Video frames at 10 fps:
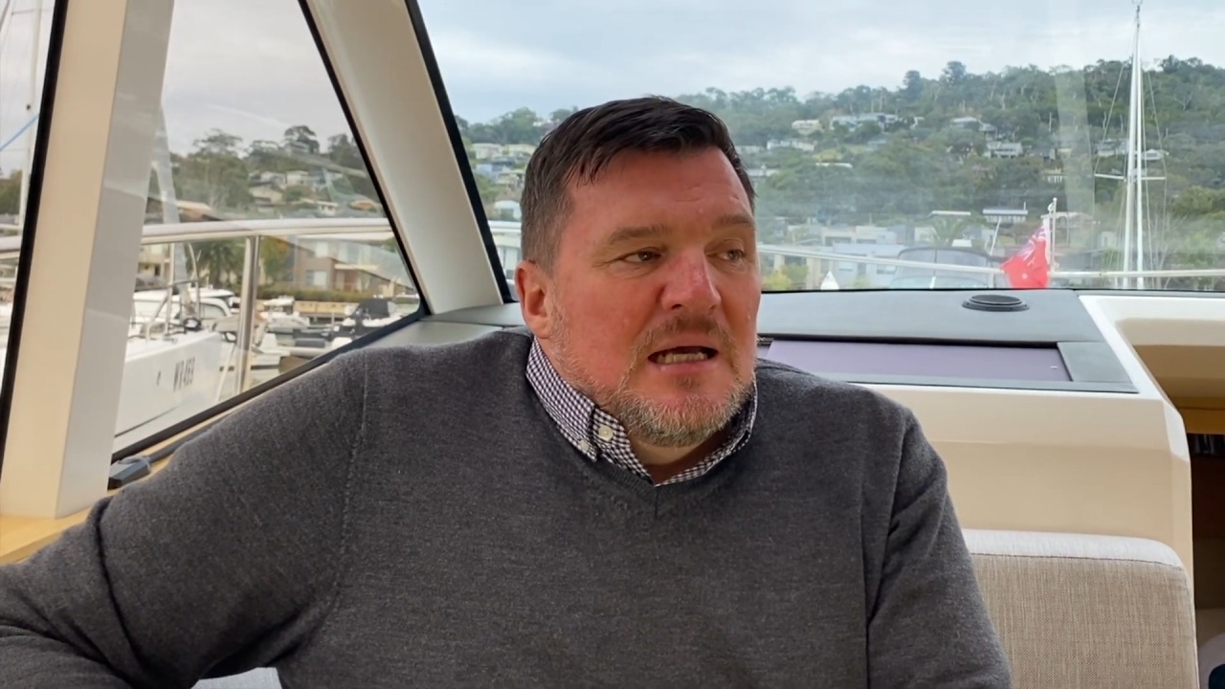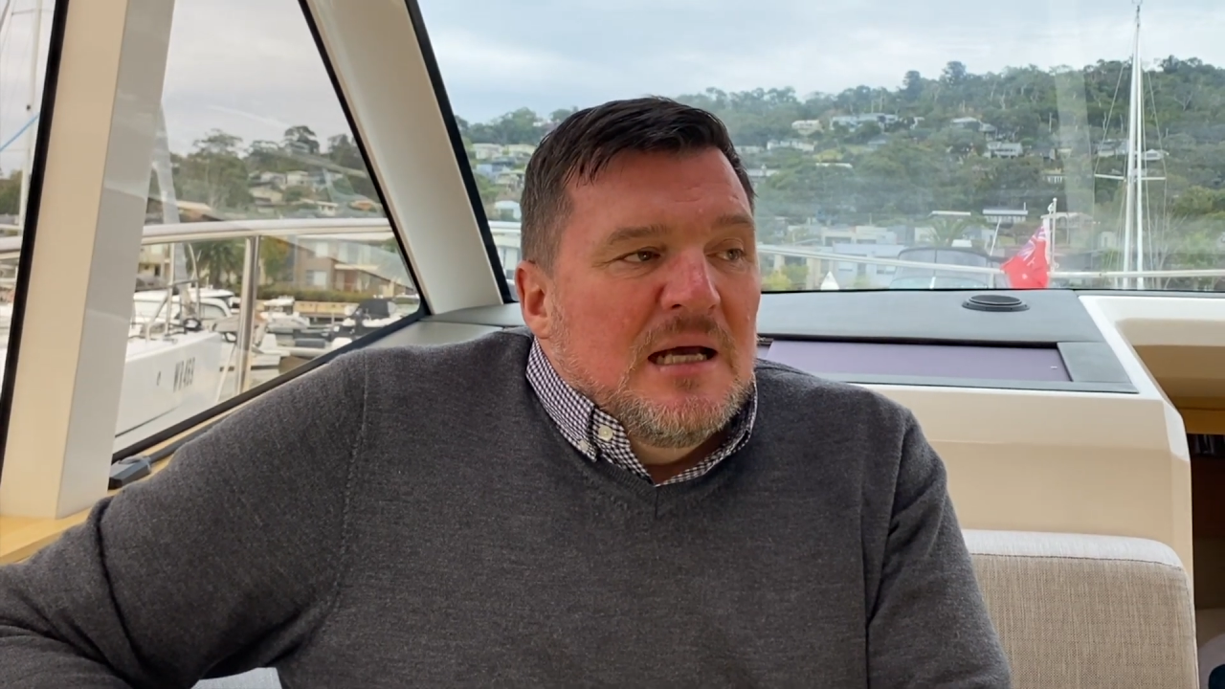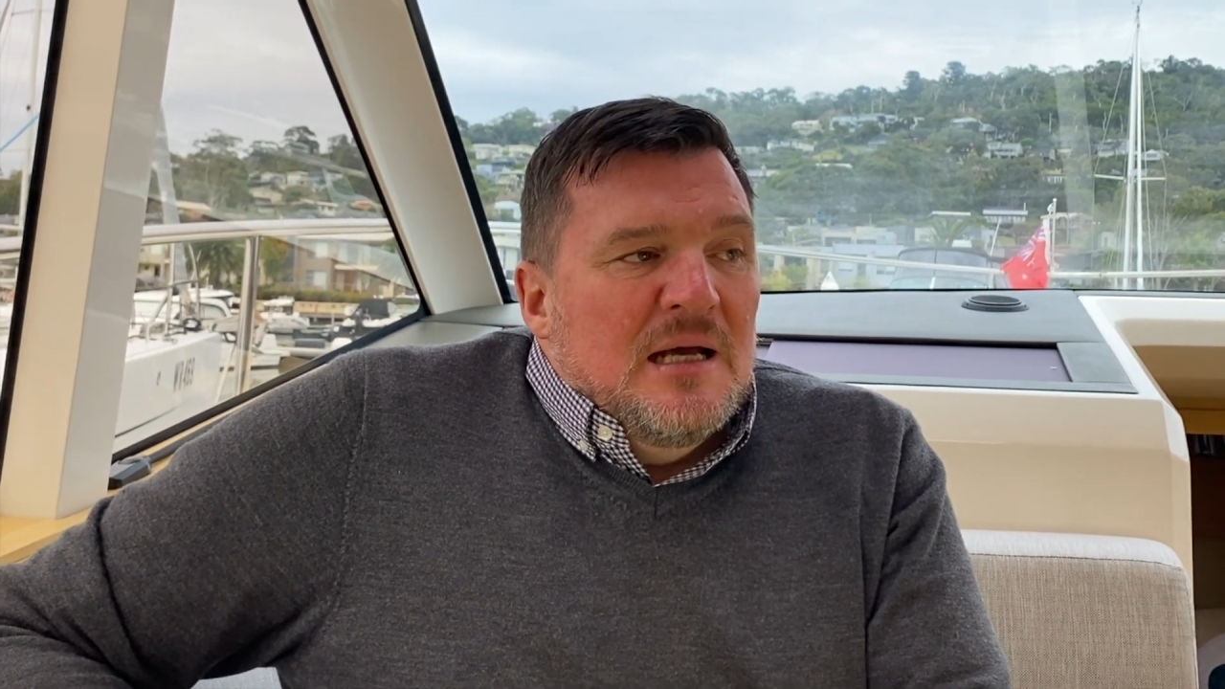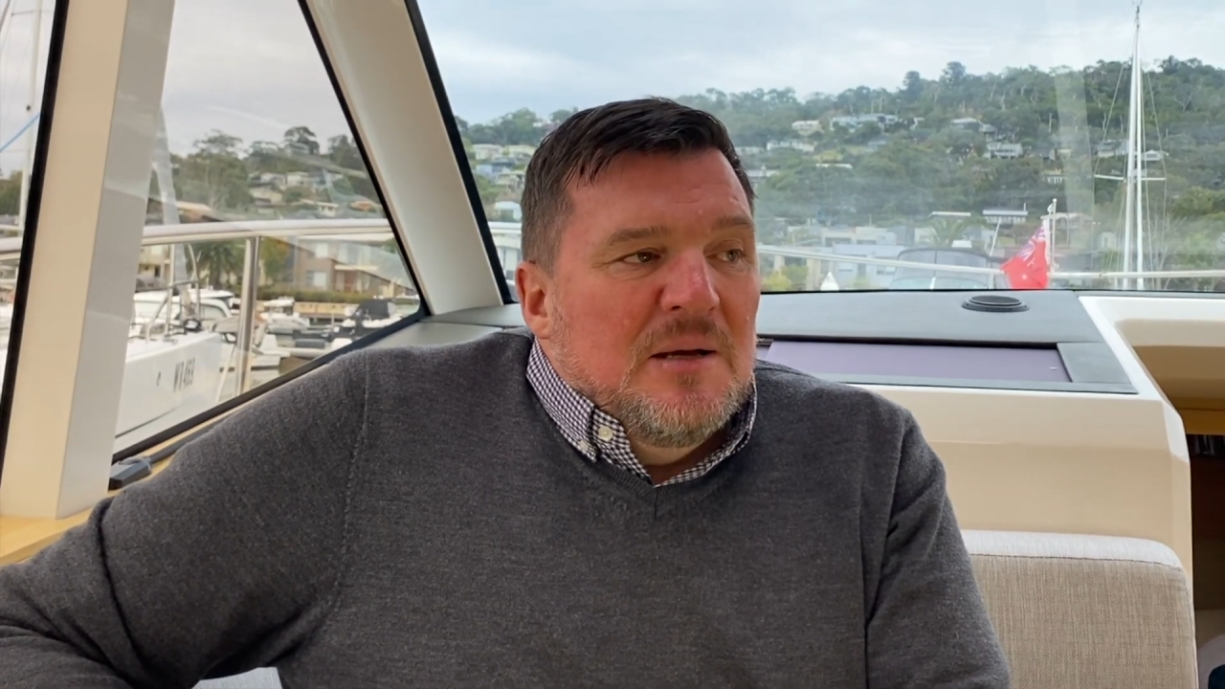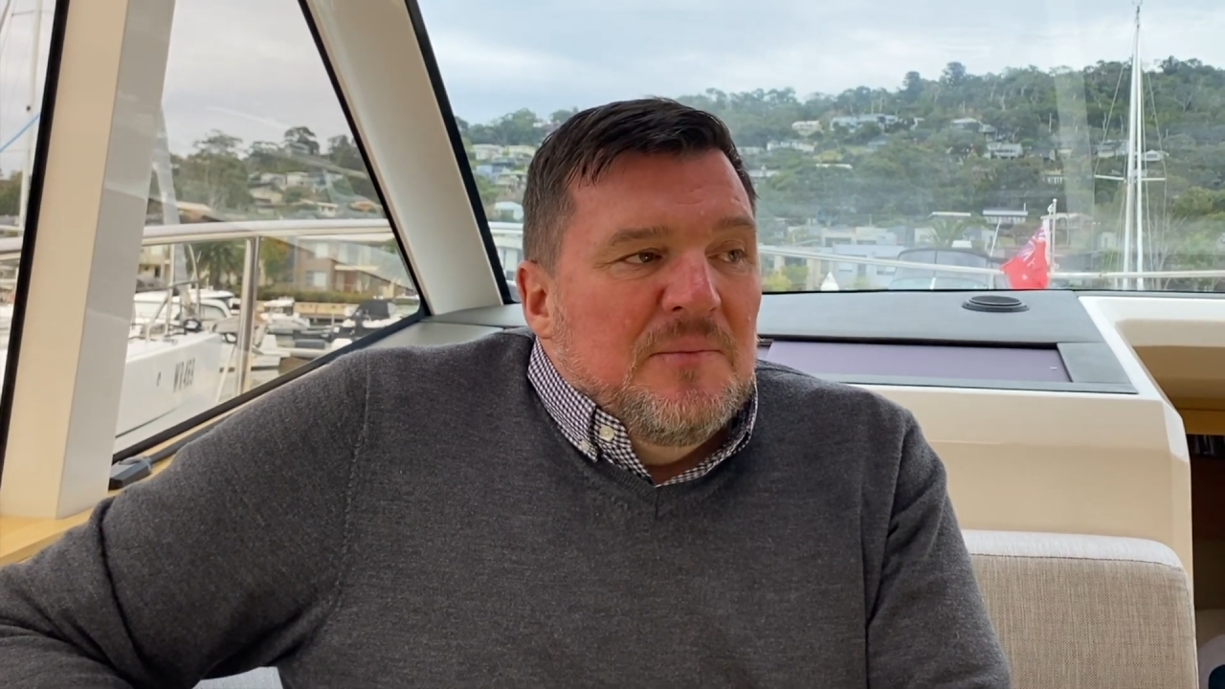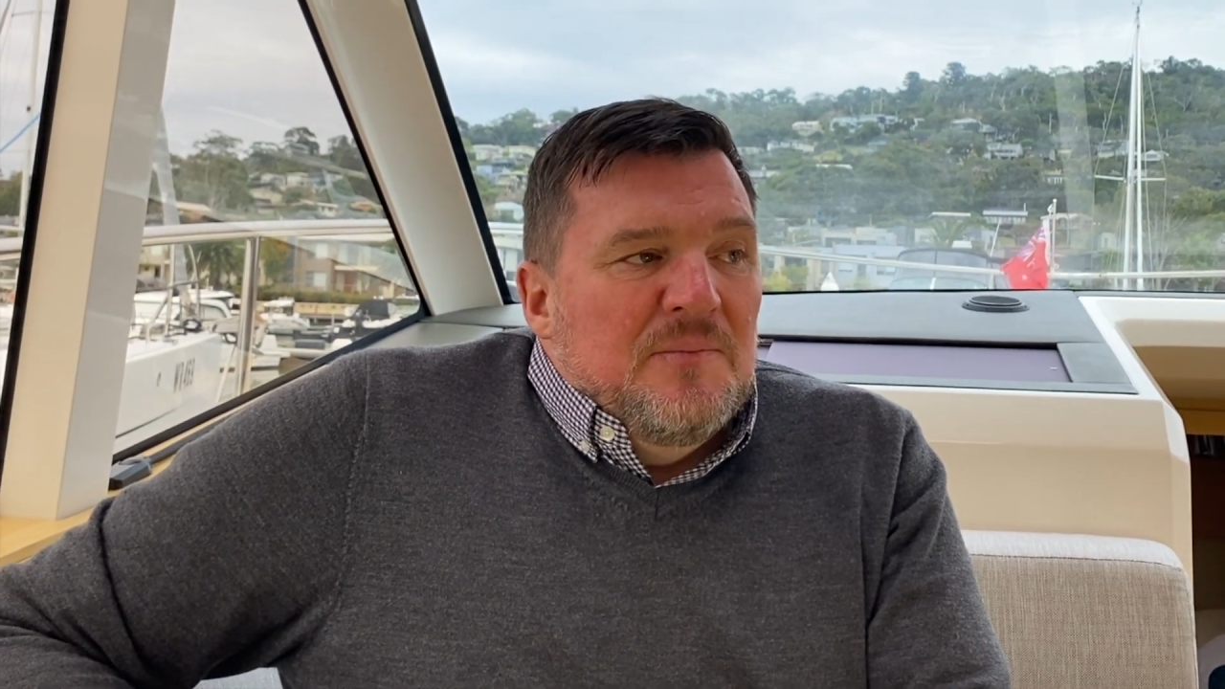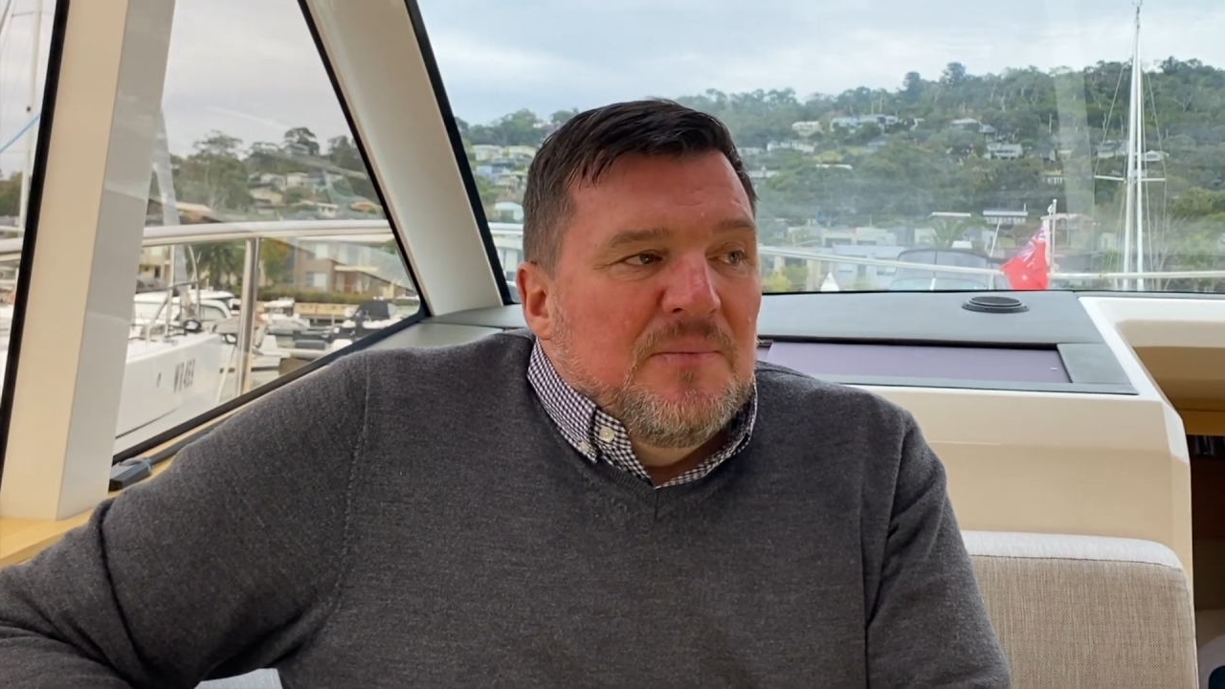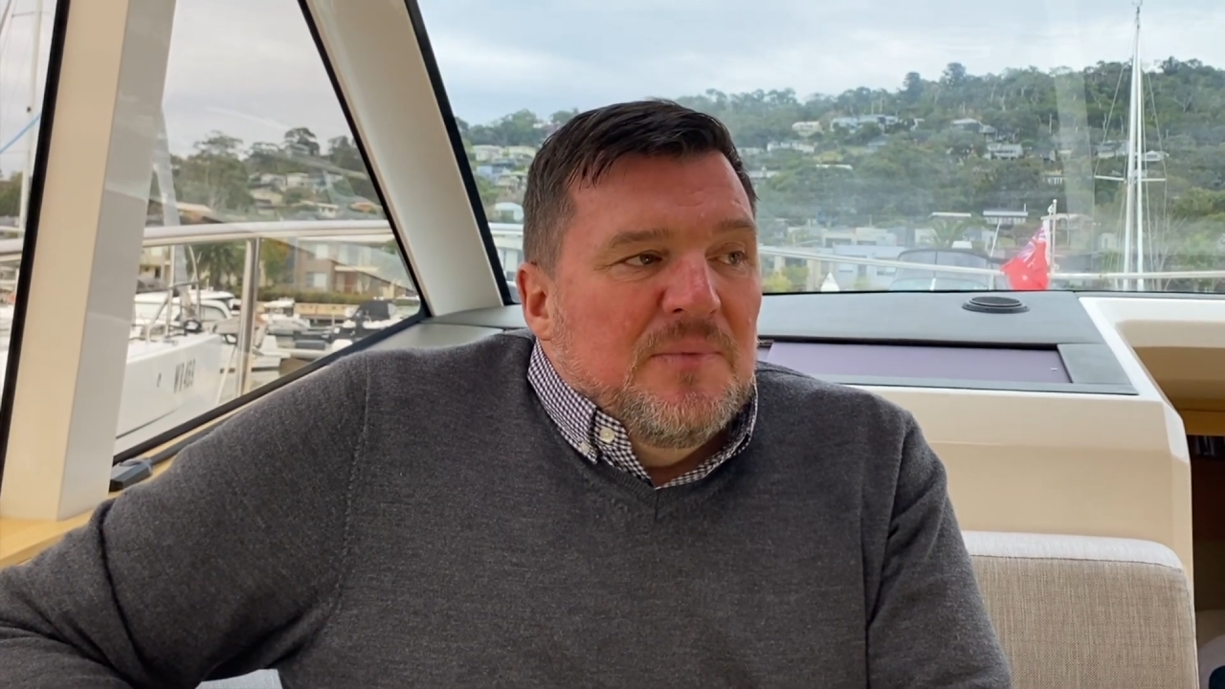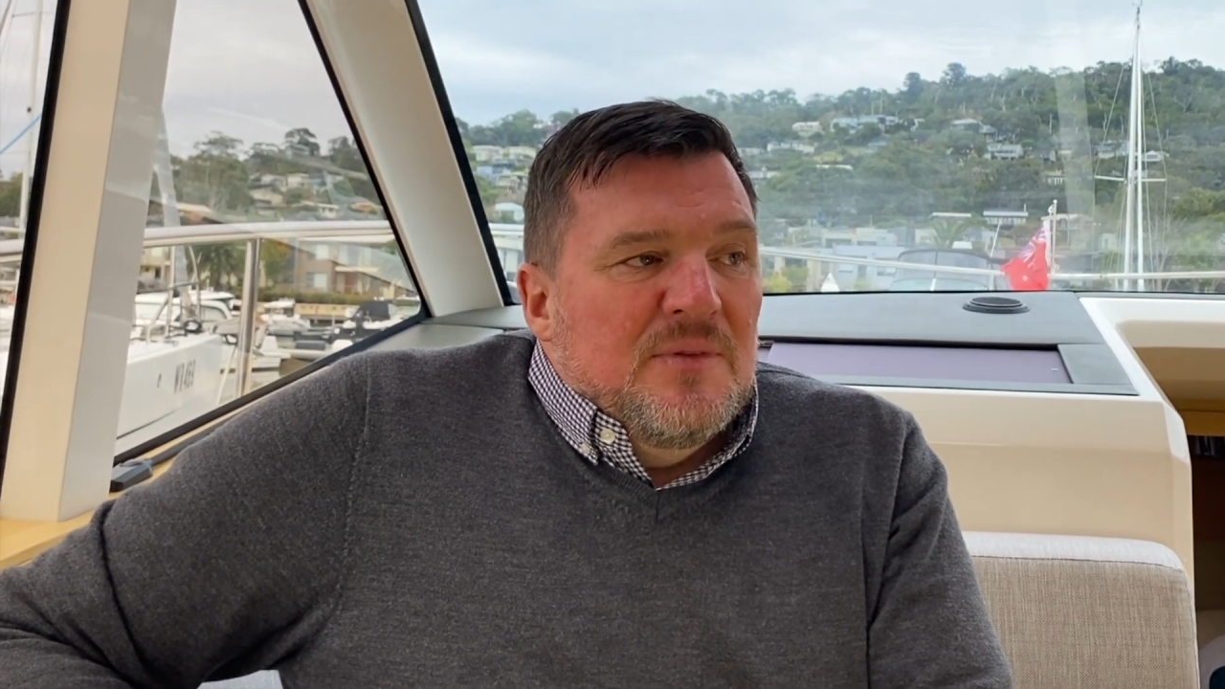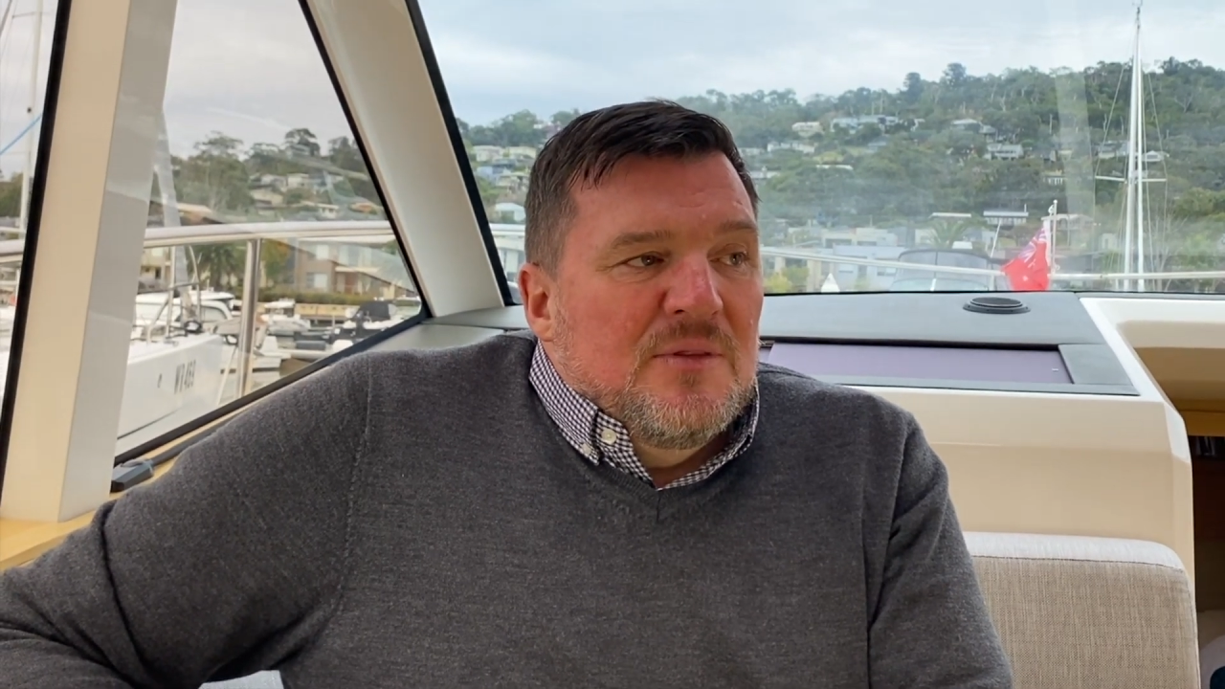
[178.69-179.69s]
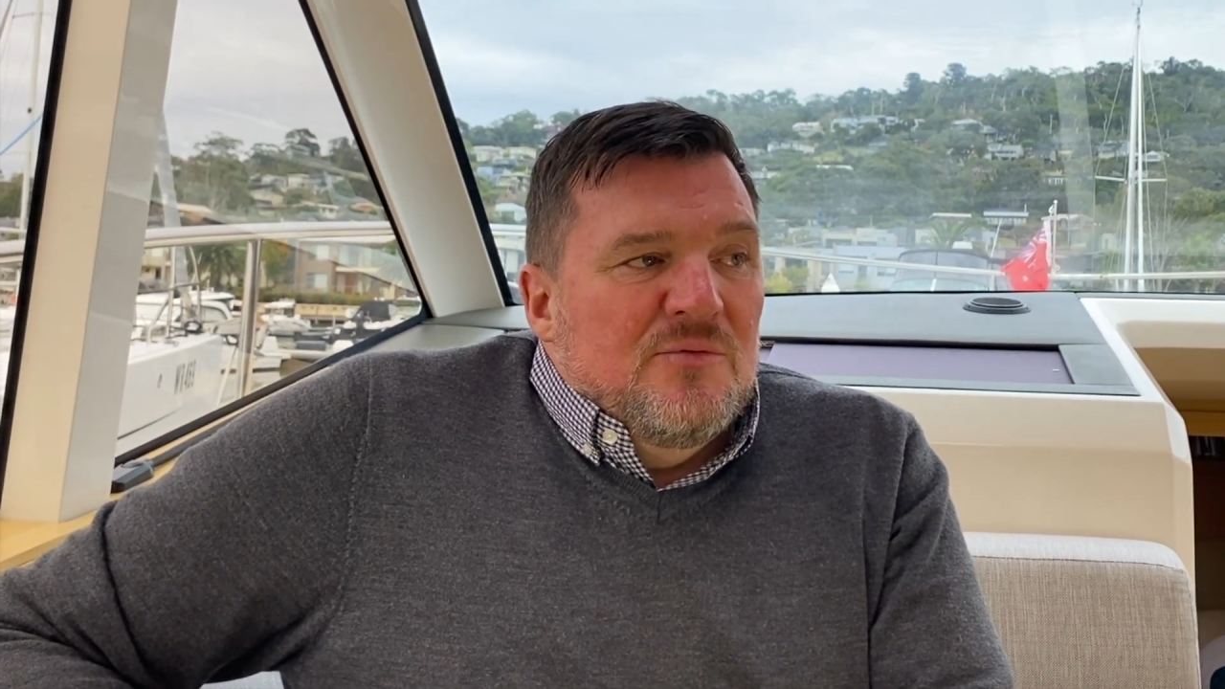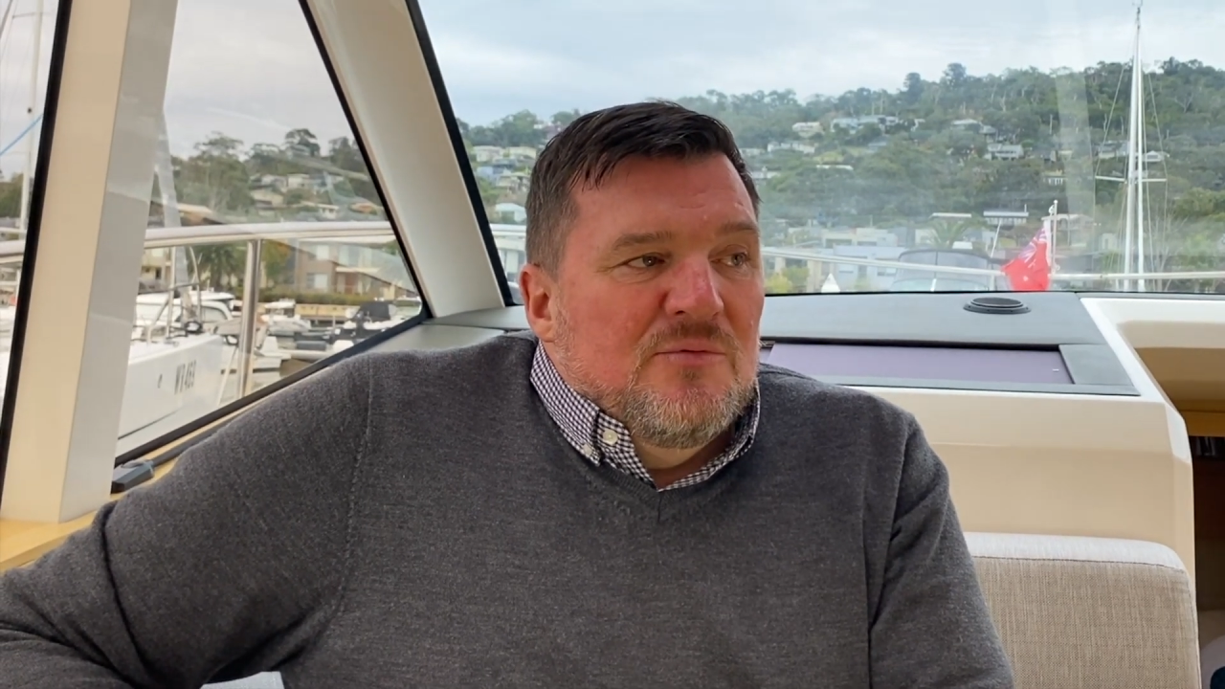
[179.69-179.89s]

The